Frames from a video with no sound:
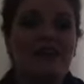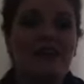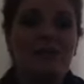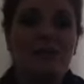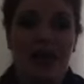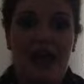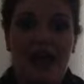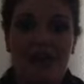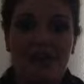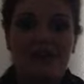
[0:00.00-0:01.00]

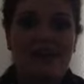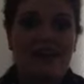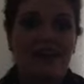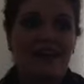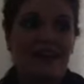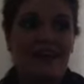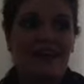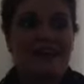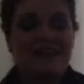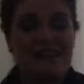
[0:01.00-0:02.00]
Black,
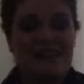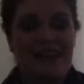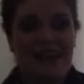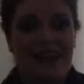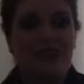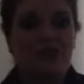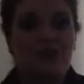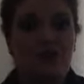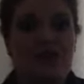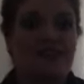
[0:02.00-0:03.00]
B-L-A-C-K,
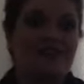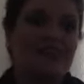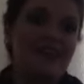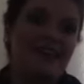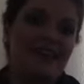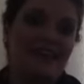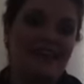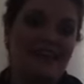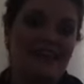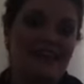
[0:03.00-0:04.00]
23.
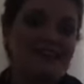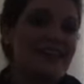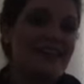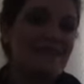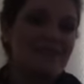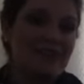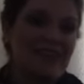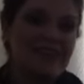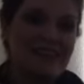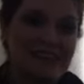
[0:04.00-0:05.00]
And that's it.
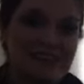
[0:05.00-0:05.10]
And here's